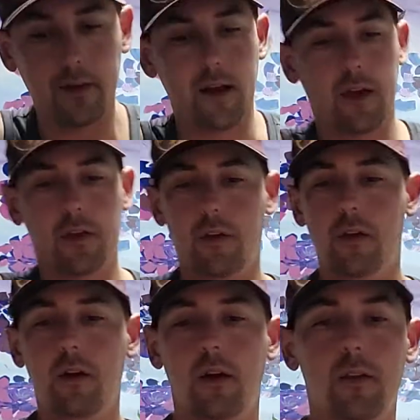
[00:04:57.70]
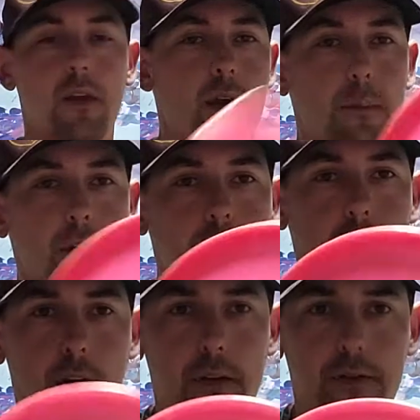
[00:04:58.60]
Next, the
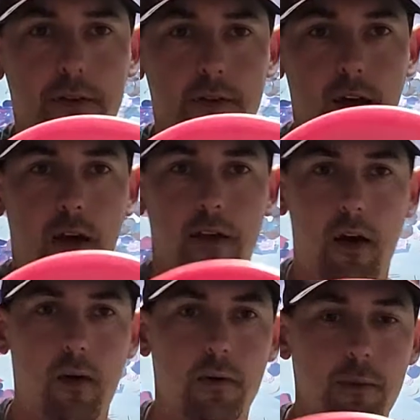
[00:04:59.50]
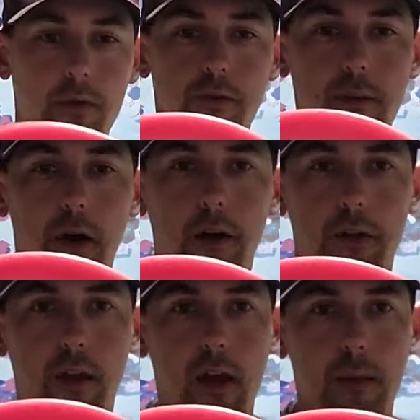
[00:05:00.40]
MD5. XL mystery box
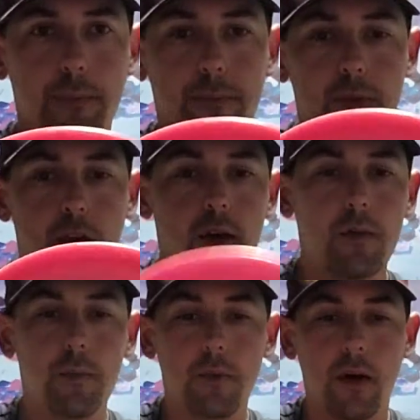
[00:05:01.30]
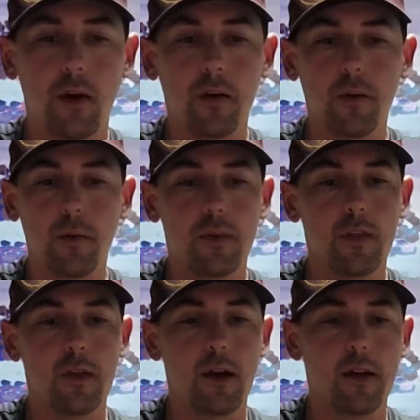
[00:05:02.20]
stamp, pink with
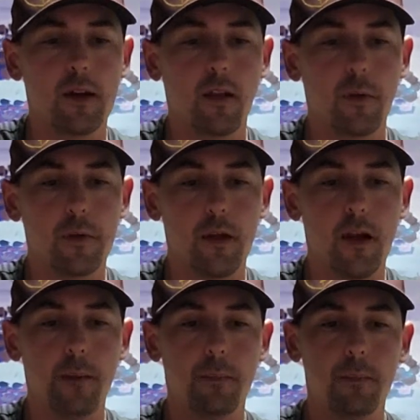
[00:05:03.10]
the yellow stamp.